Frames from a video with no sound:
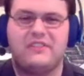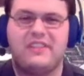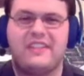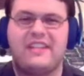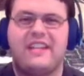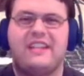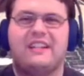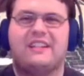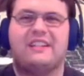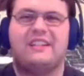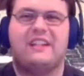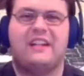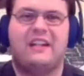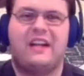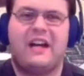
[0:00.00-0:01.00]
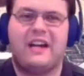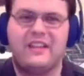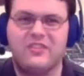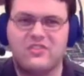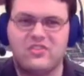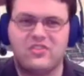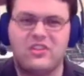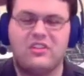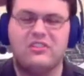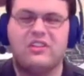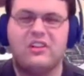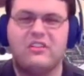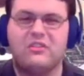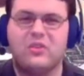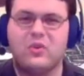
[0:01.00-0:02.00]
to take on either
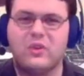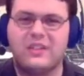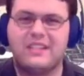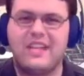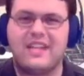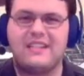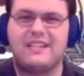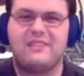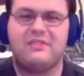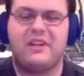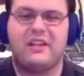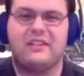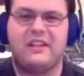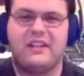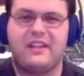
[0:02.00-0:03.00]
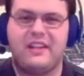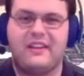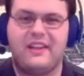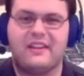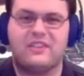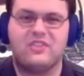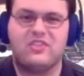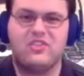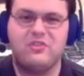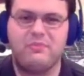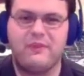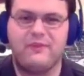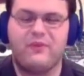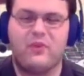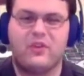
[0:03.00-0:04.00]
Sogo or Gates now that they got their
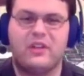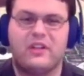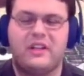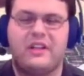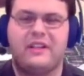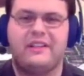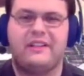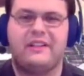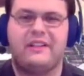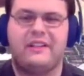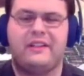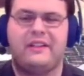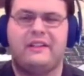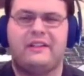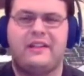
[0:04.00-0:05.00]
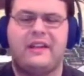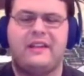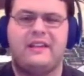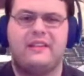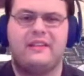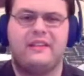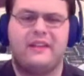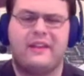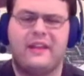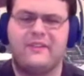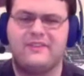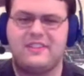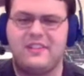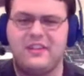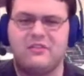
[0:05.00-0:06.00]
super that they have
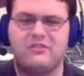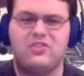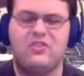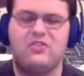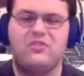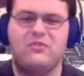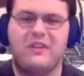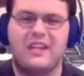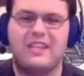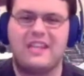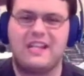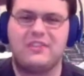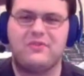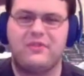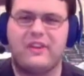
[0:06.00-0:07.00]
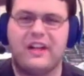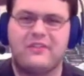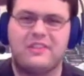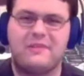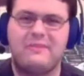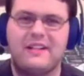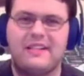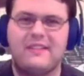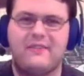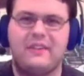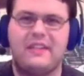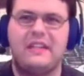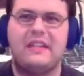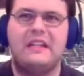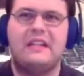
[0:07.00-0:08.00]
Zio2 and Gates revived
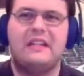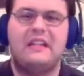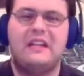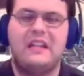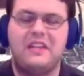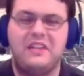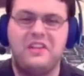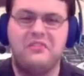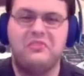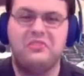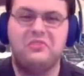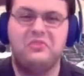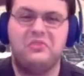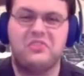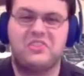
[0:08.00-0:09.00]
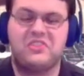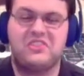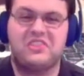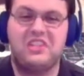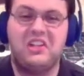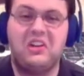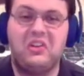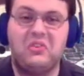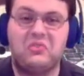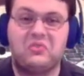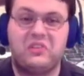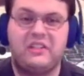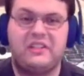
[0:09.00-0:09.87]
respectively, and Hiro still